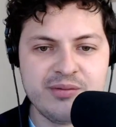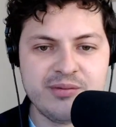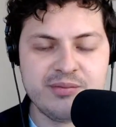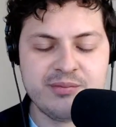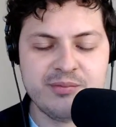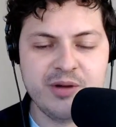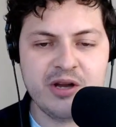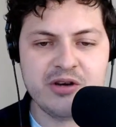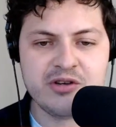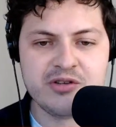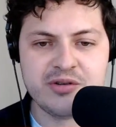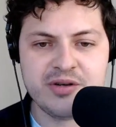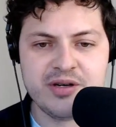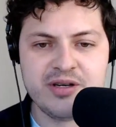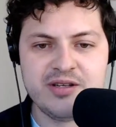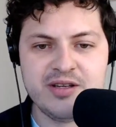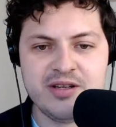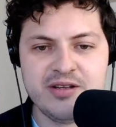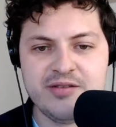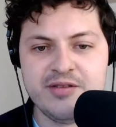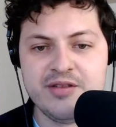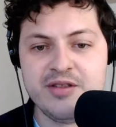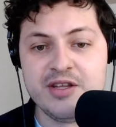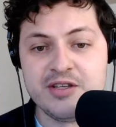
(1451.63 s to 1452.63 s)
country
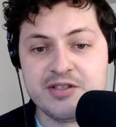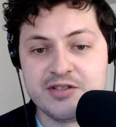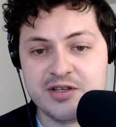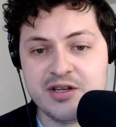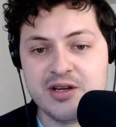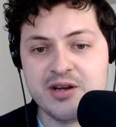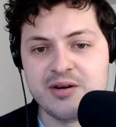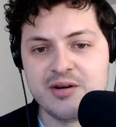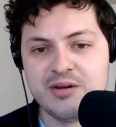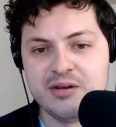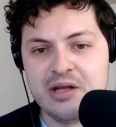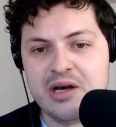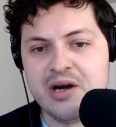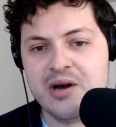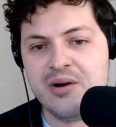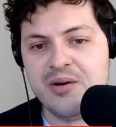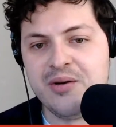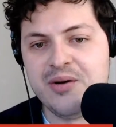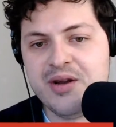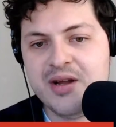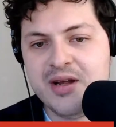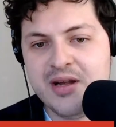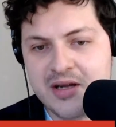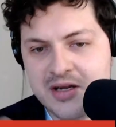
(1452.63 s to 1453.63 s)
this year
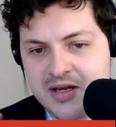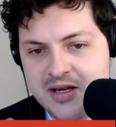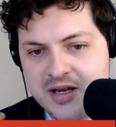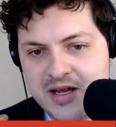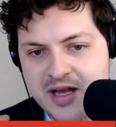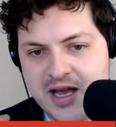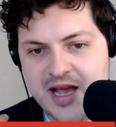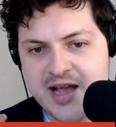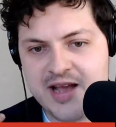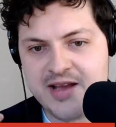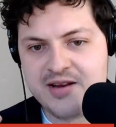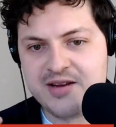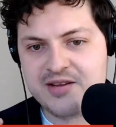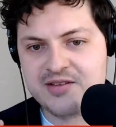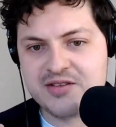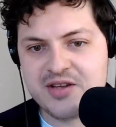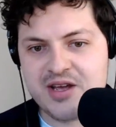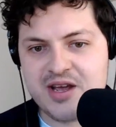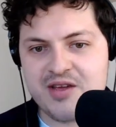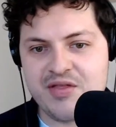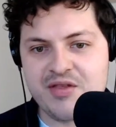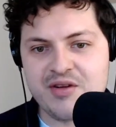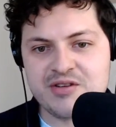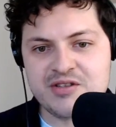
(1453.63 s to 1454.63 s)
alone. And it's
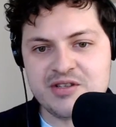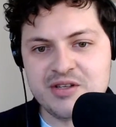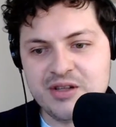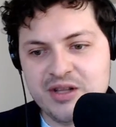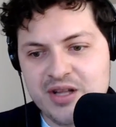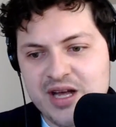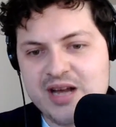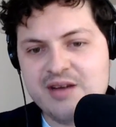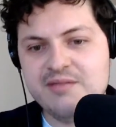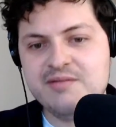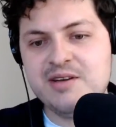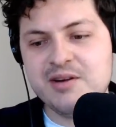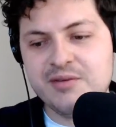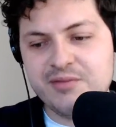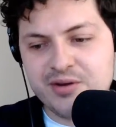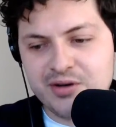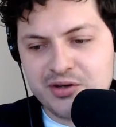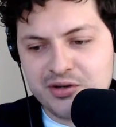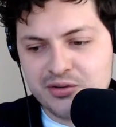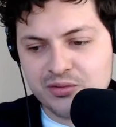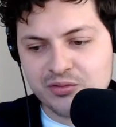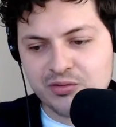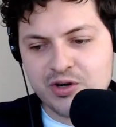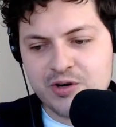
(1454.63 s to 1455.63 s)
like there's a lot of different
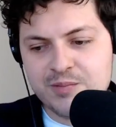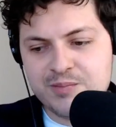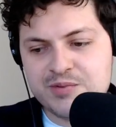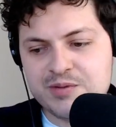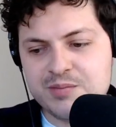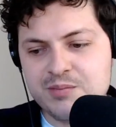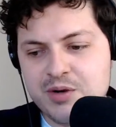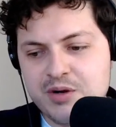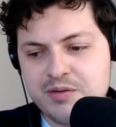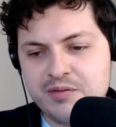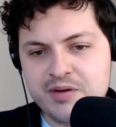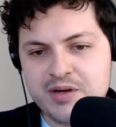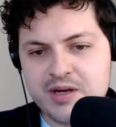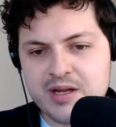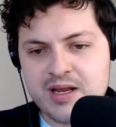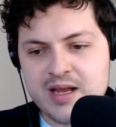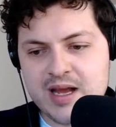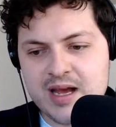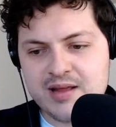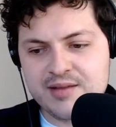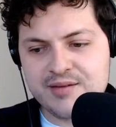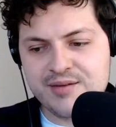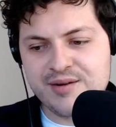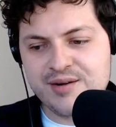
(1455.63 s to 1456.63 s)
groups moving
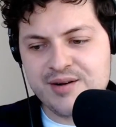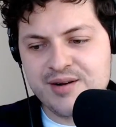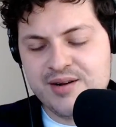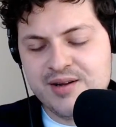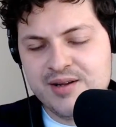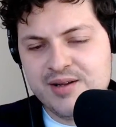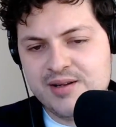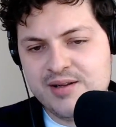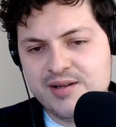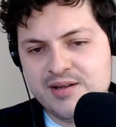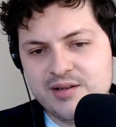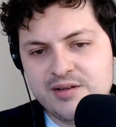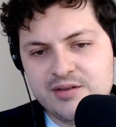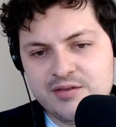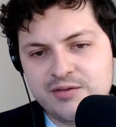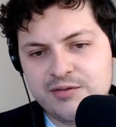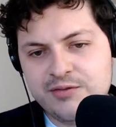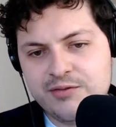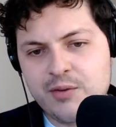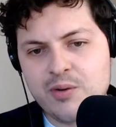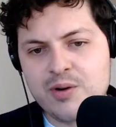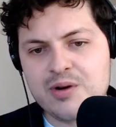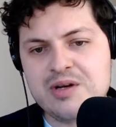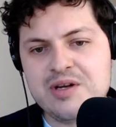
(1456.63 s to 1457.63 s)
together
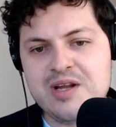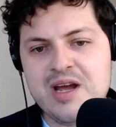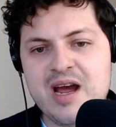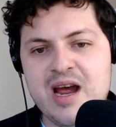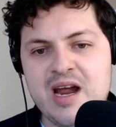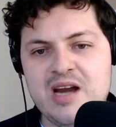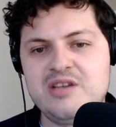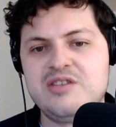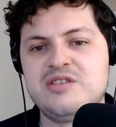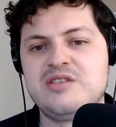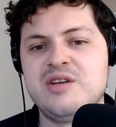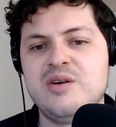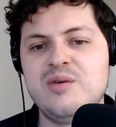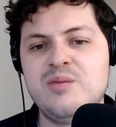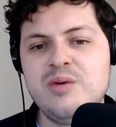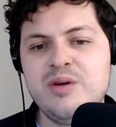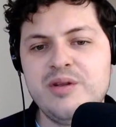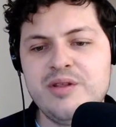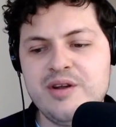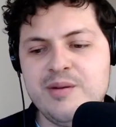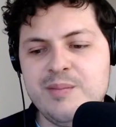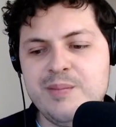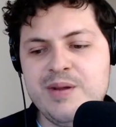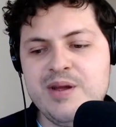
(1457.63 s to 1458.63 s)
for Dash. So will
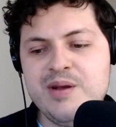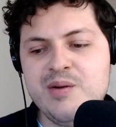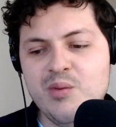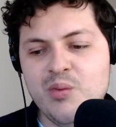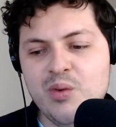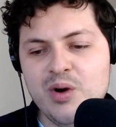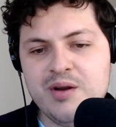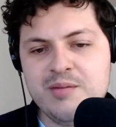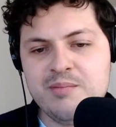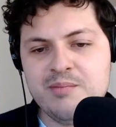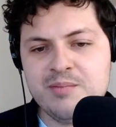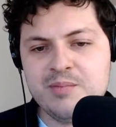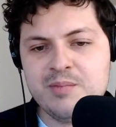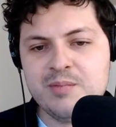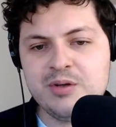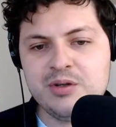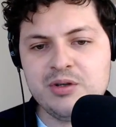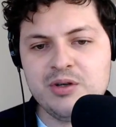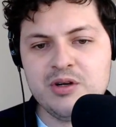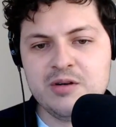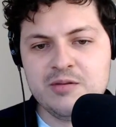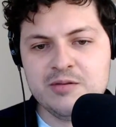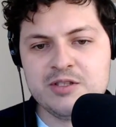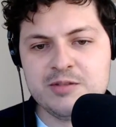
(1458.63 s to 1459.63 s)
there be one
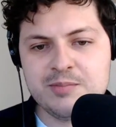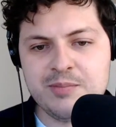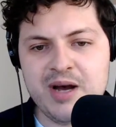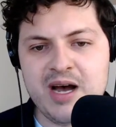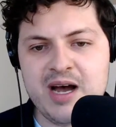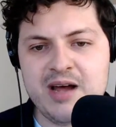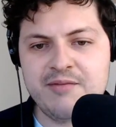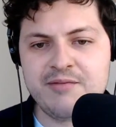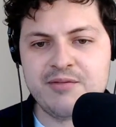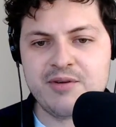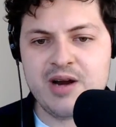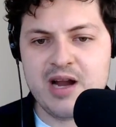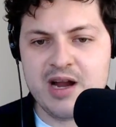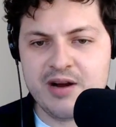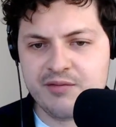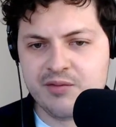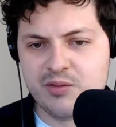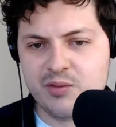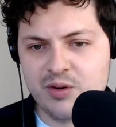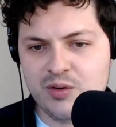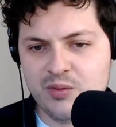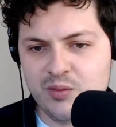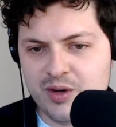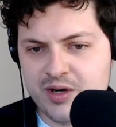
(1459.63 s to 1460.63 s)
good spot for
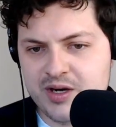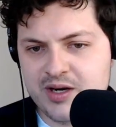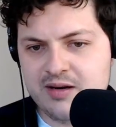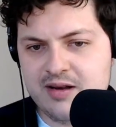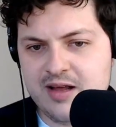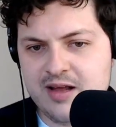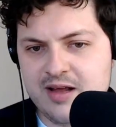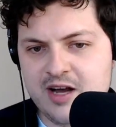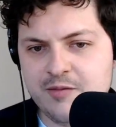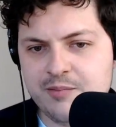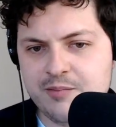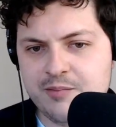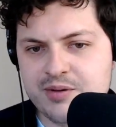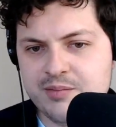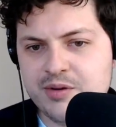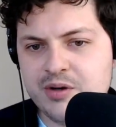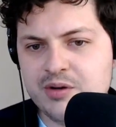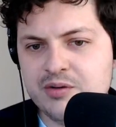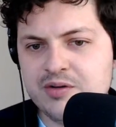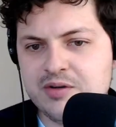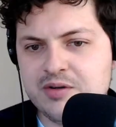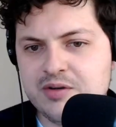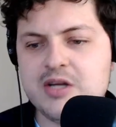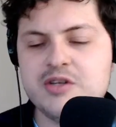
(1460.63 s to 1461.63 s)
everyone wanting to help
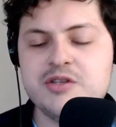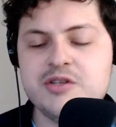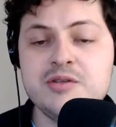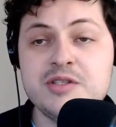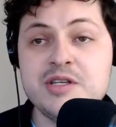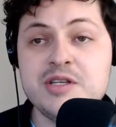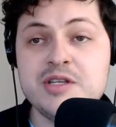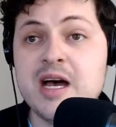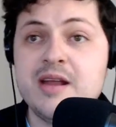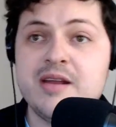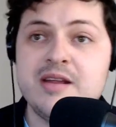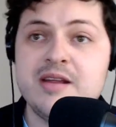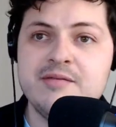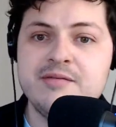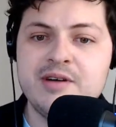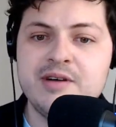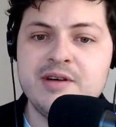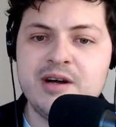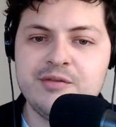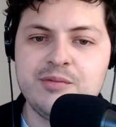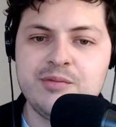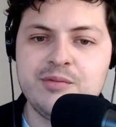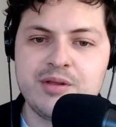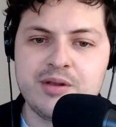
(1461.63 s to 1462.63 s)
promote Dash who's not
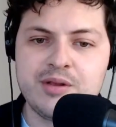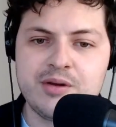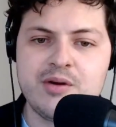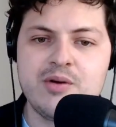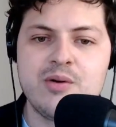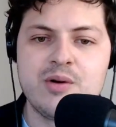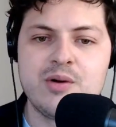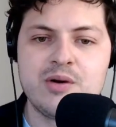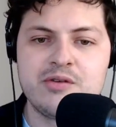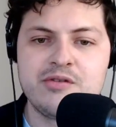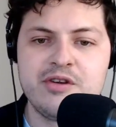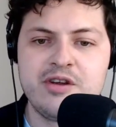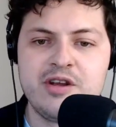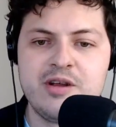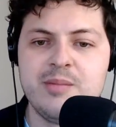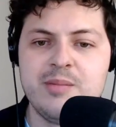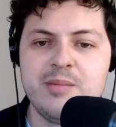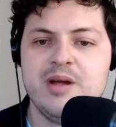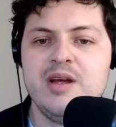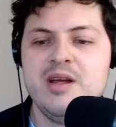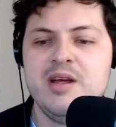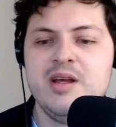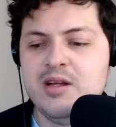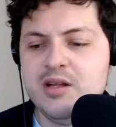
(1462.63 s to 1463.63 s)
involved with the core
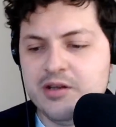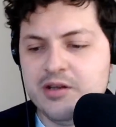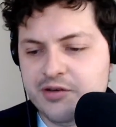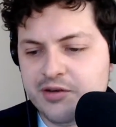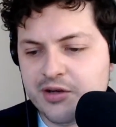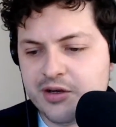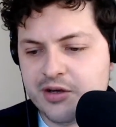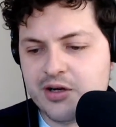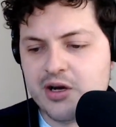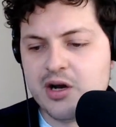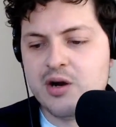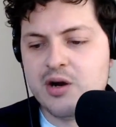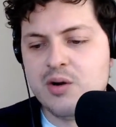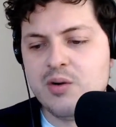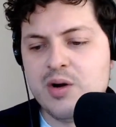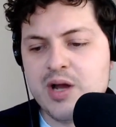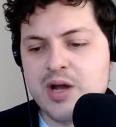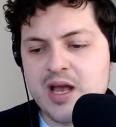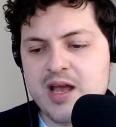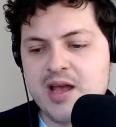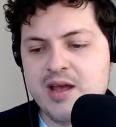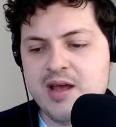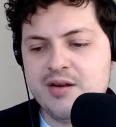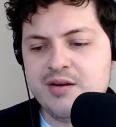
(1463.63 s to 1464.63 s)
team to go
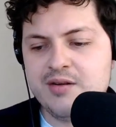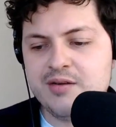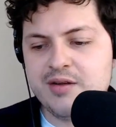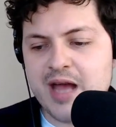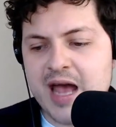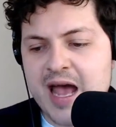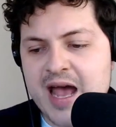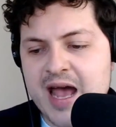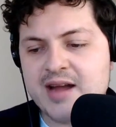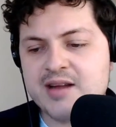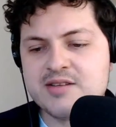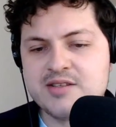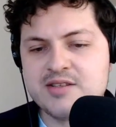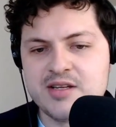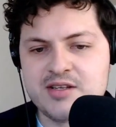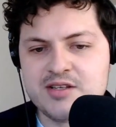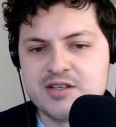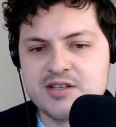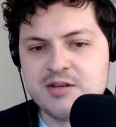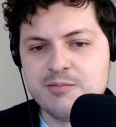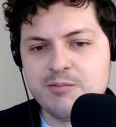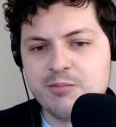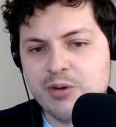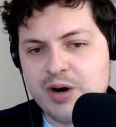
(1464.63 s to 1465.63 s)
and
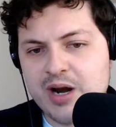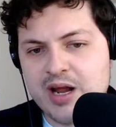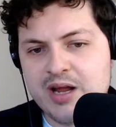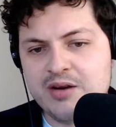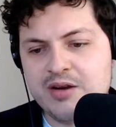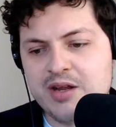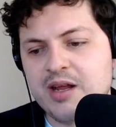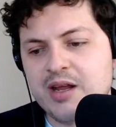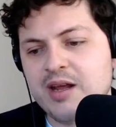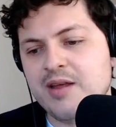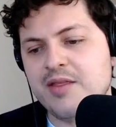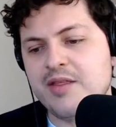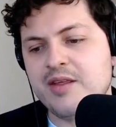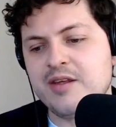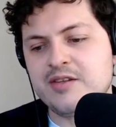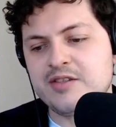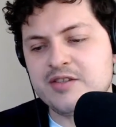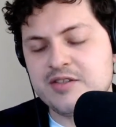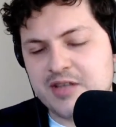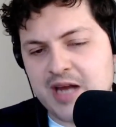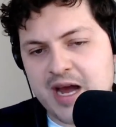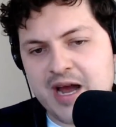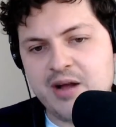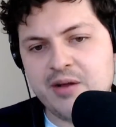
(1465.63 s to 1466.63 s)
access the branding and the
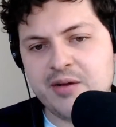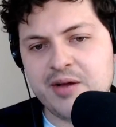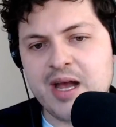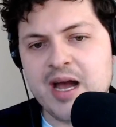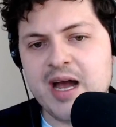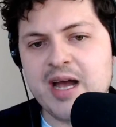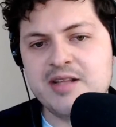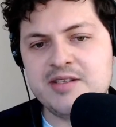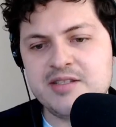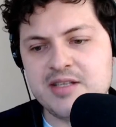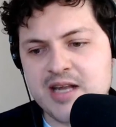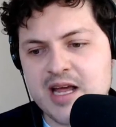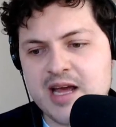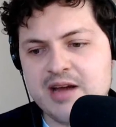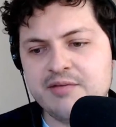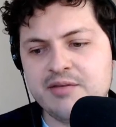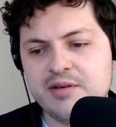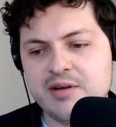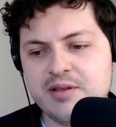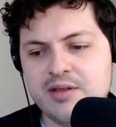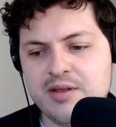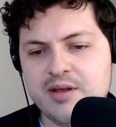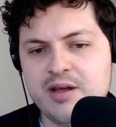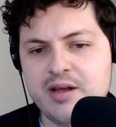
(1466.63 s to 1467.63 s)
style guides and
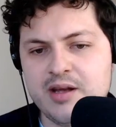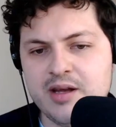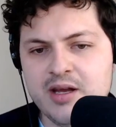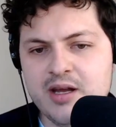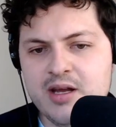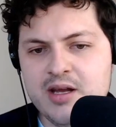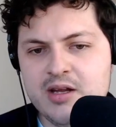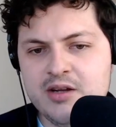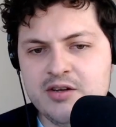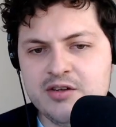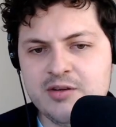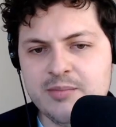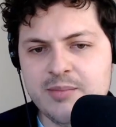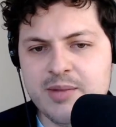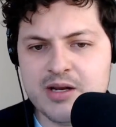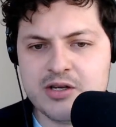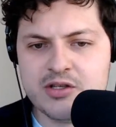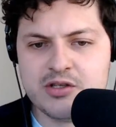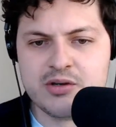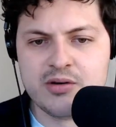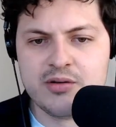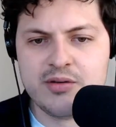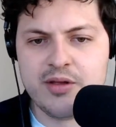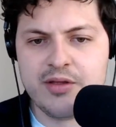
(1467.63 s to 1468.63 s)
everything to make
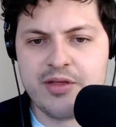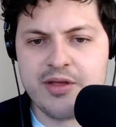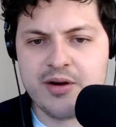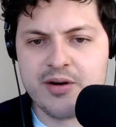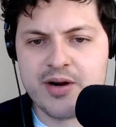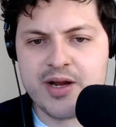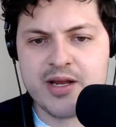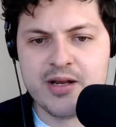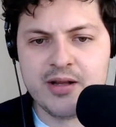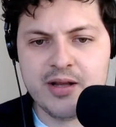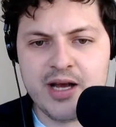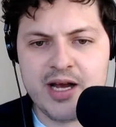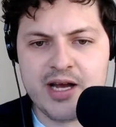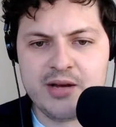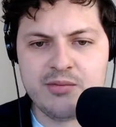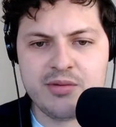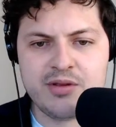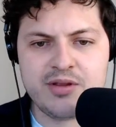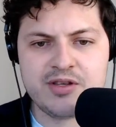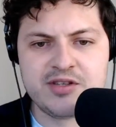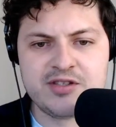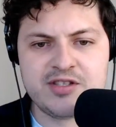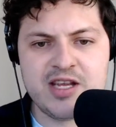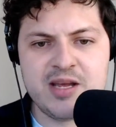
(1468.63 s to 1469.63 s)
sure that they're in line with the
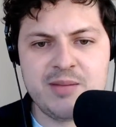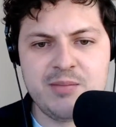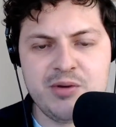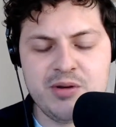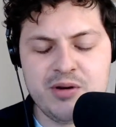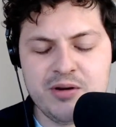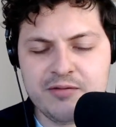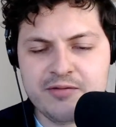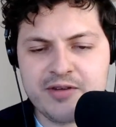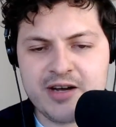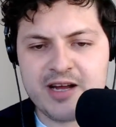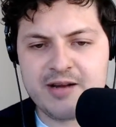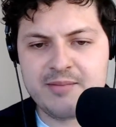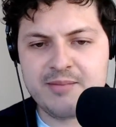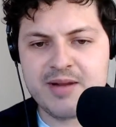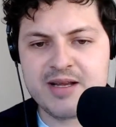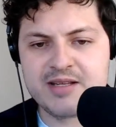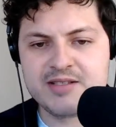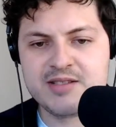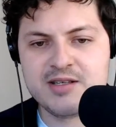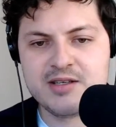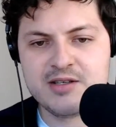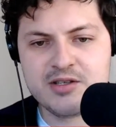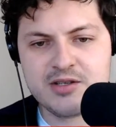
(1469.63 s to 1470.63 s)
same unified
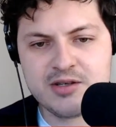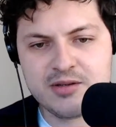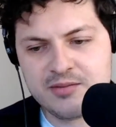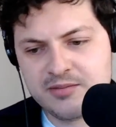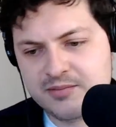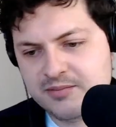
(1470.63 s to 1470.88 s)
message?